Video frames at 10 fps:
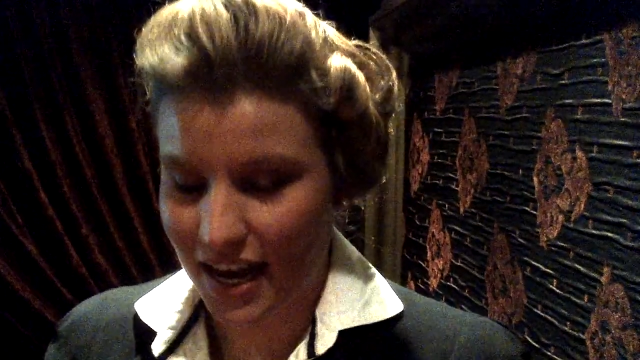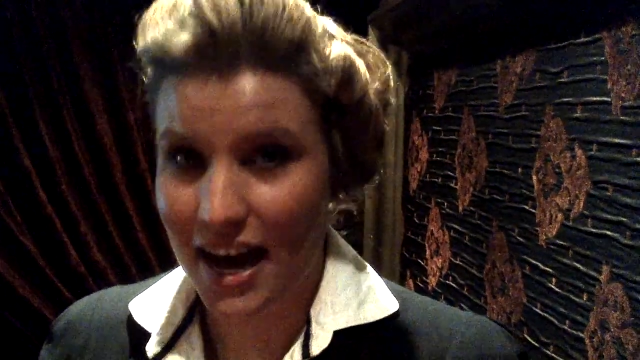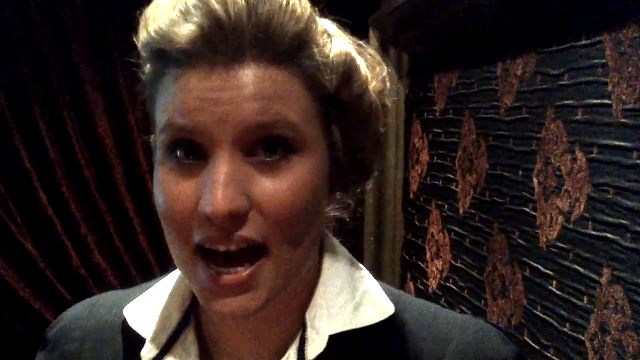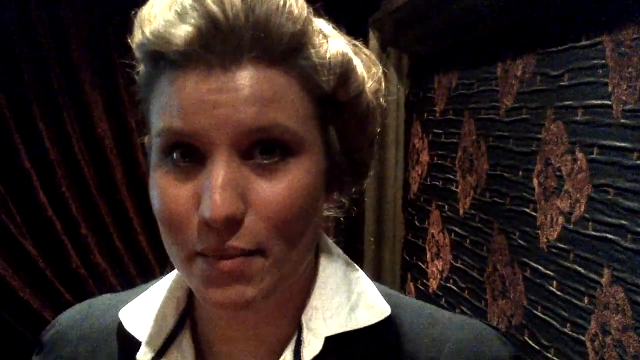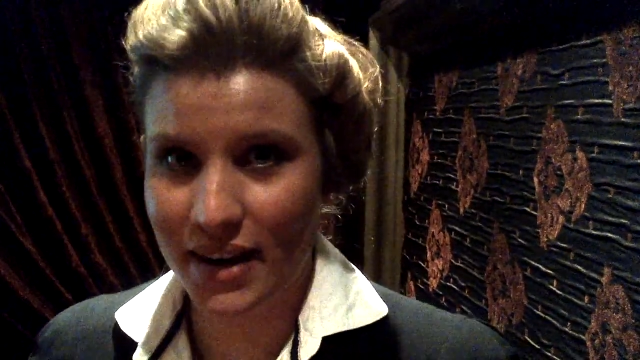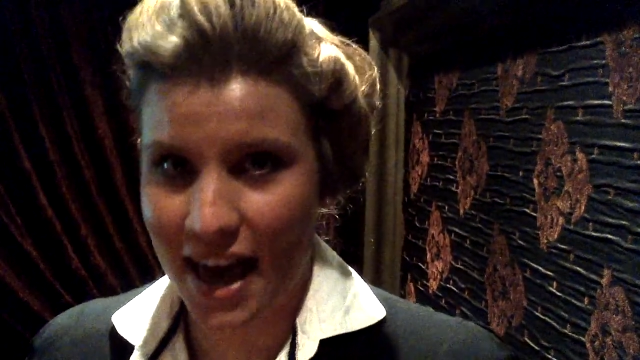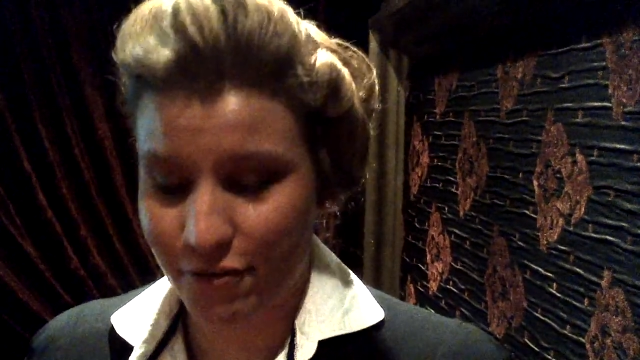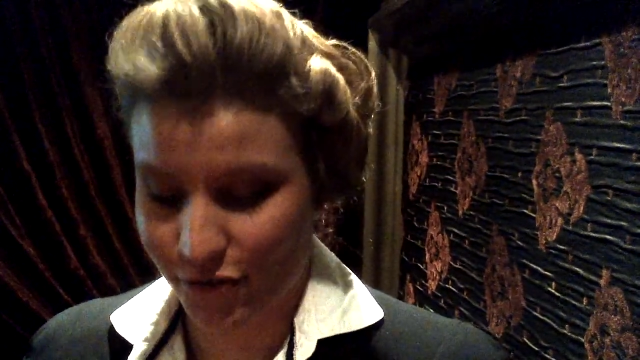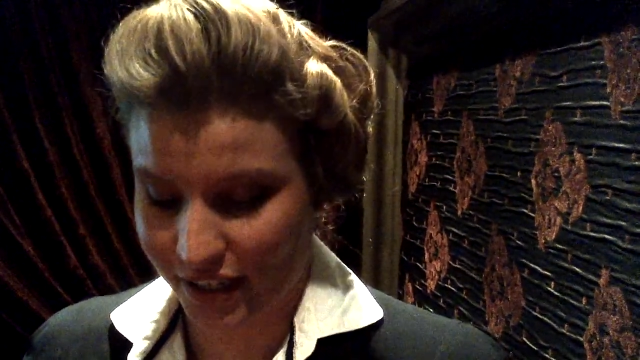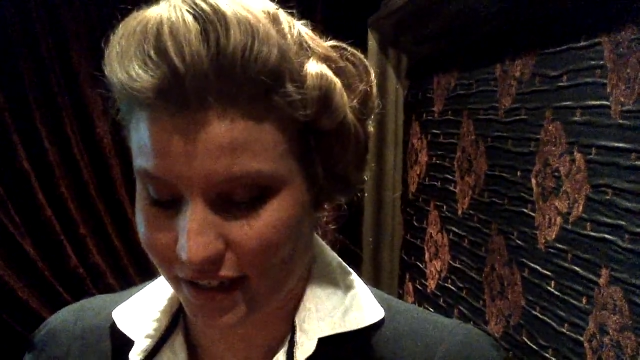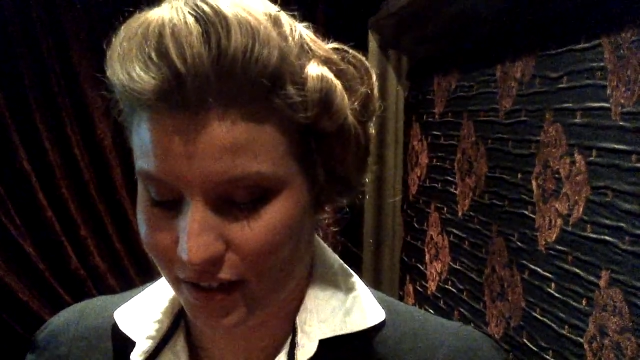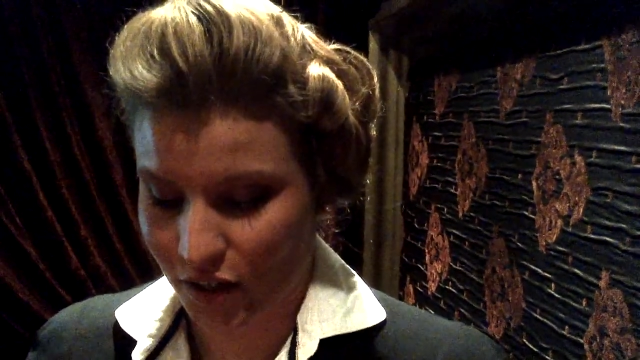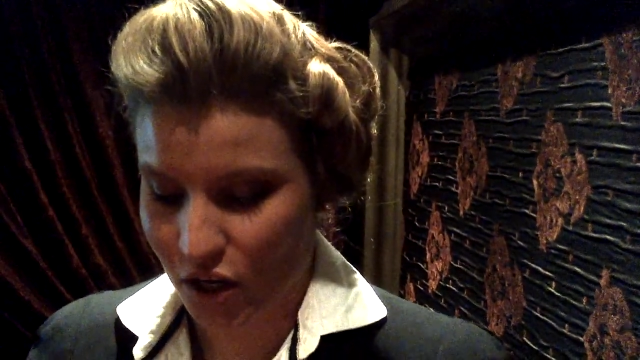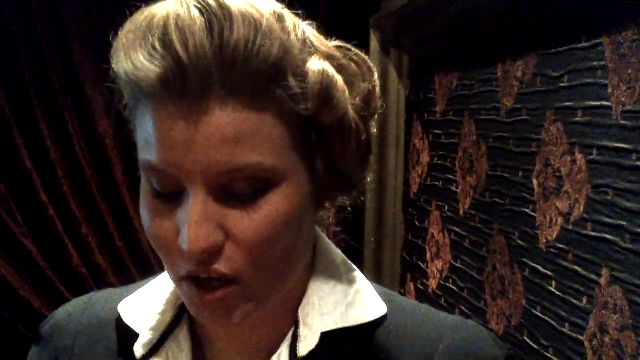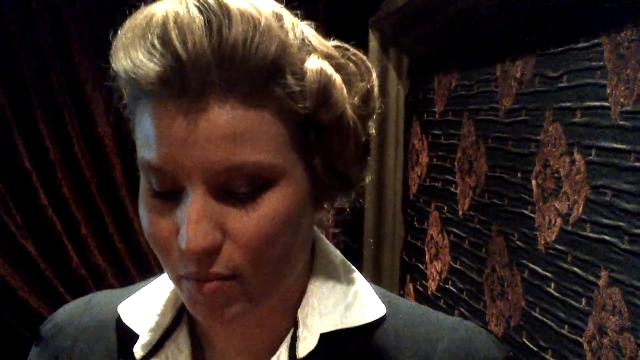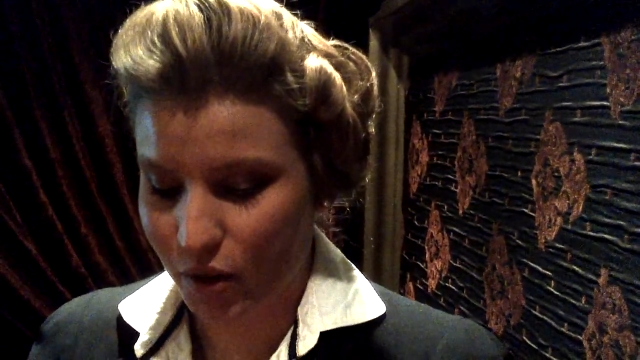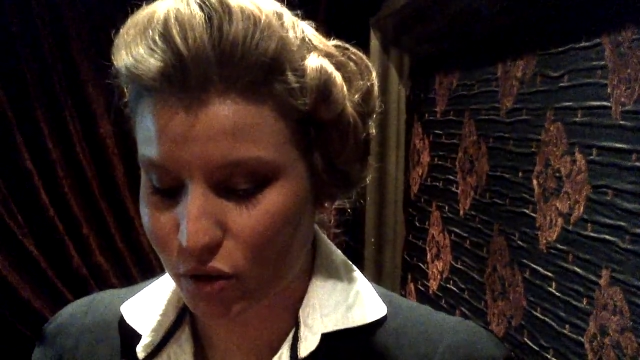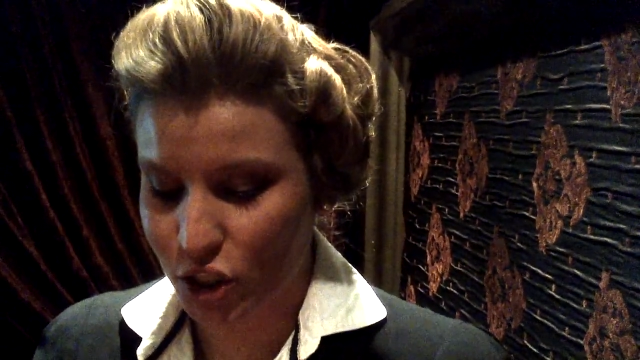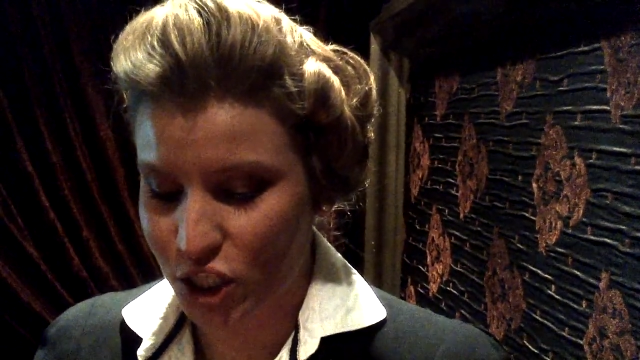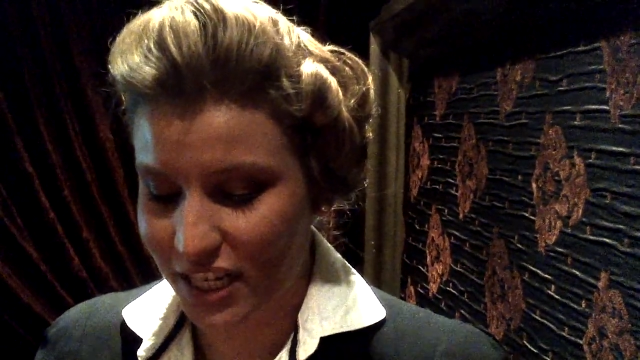I am an African
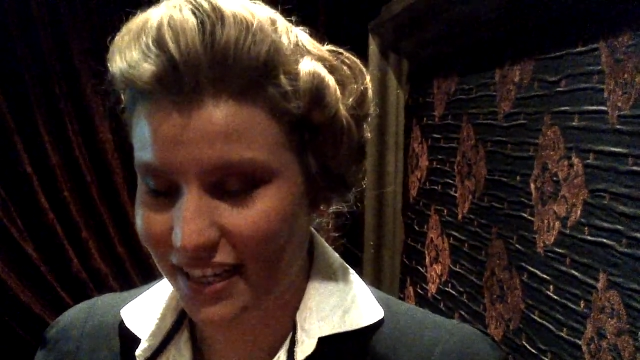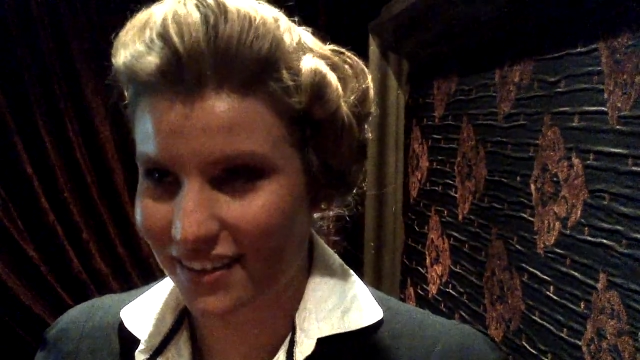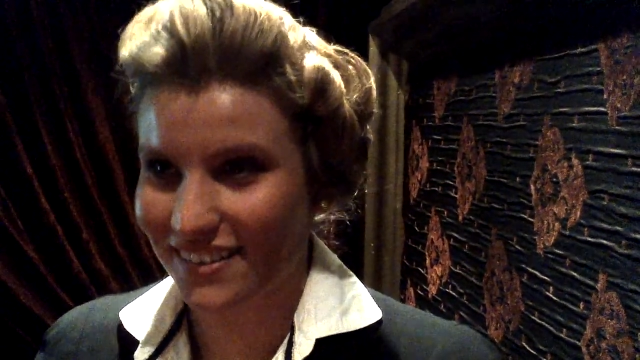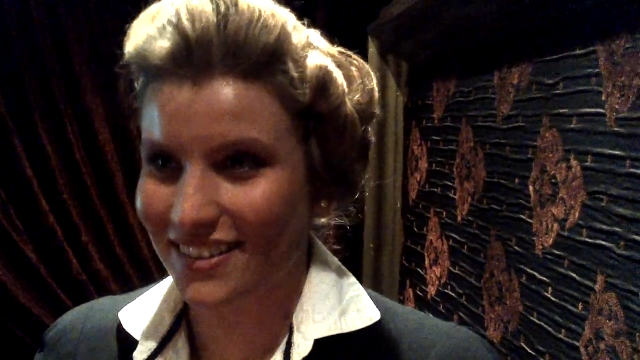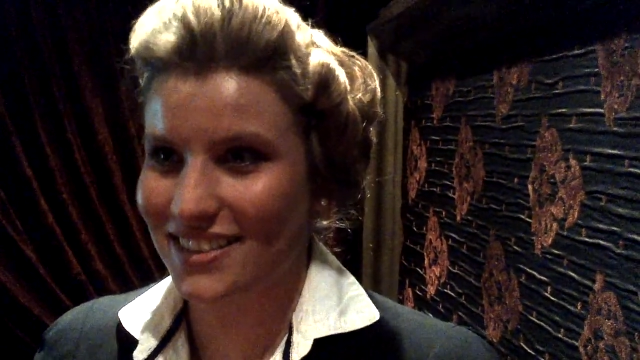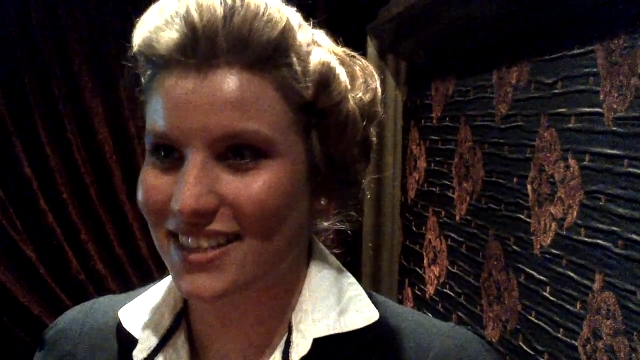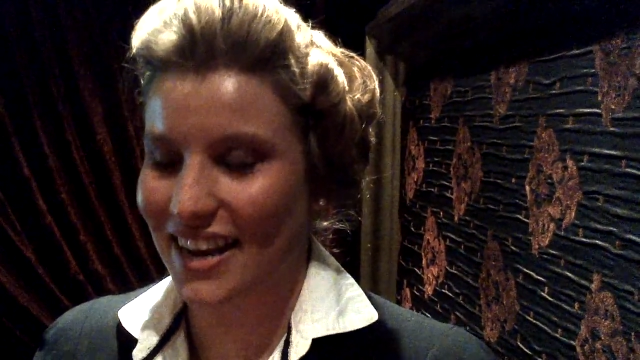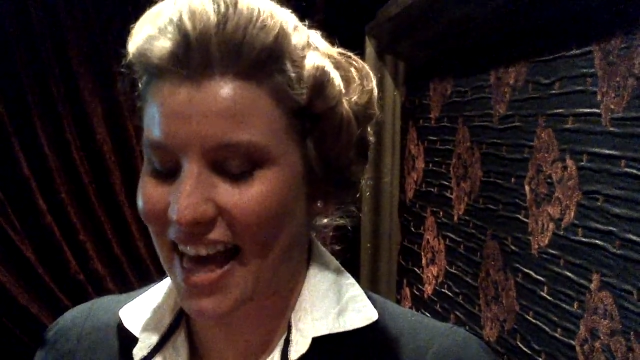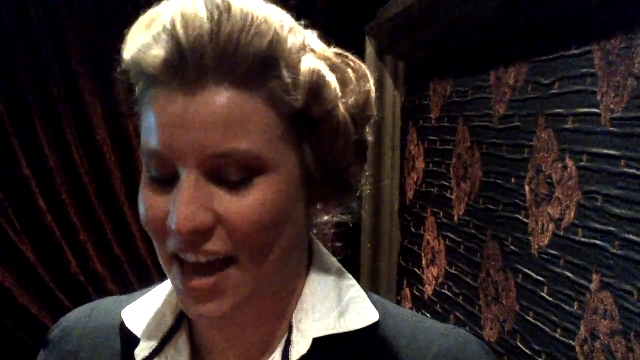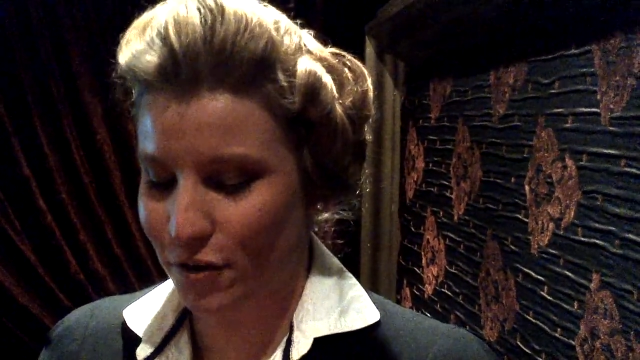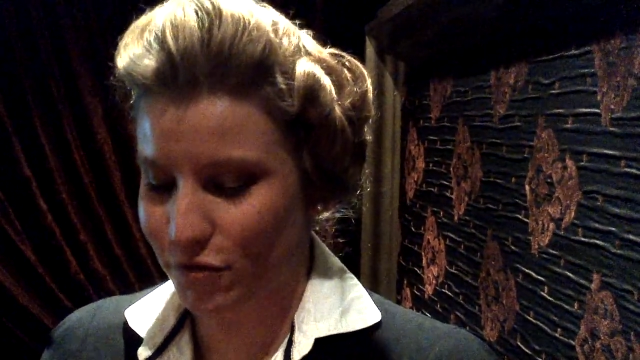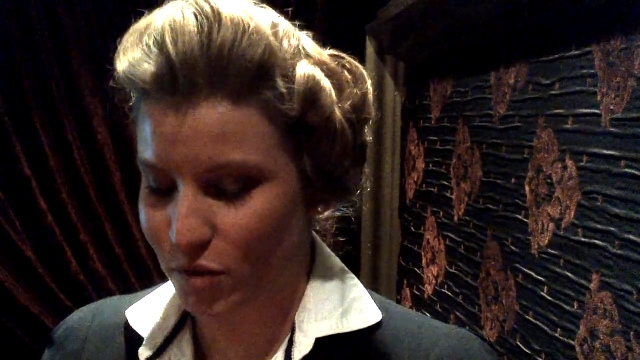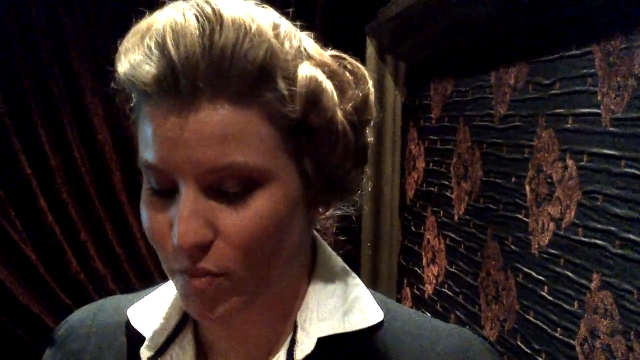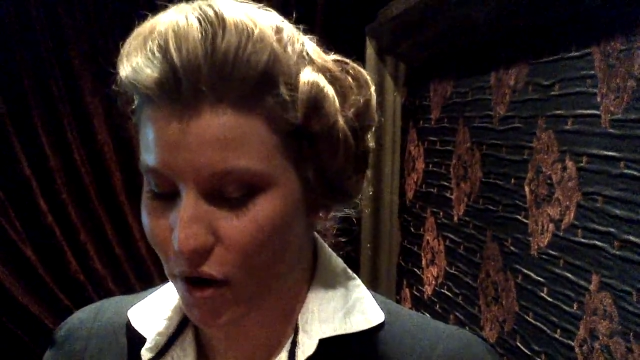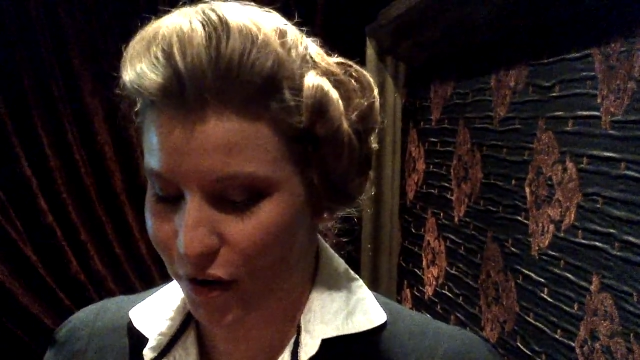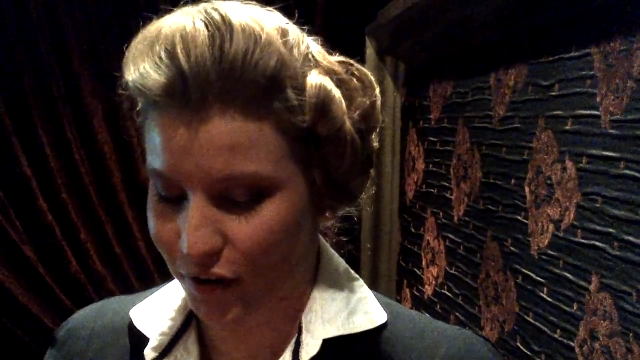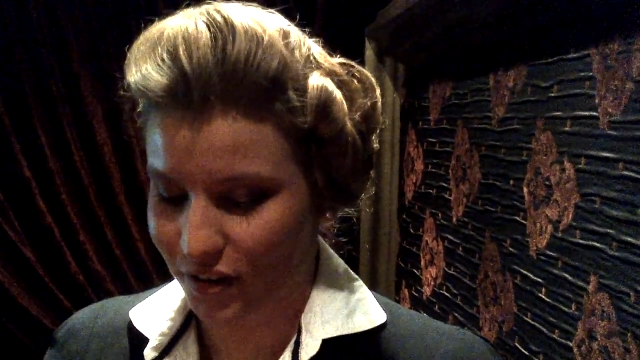because she is the land of tomorrow,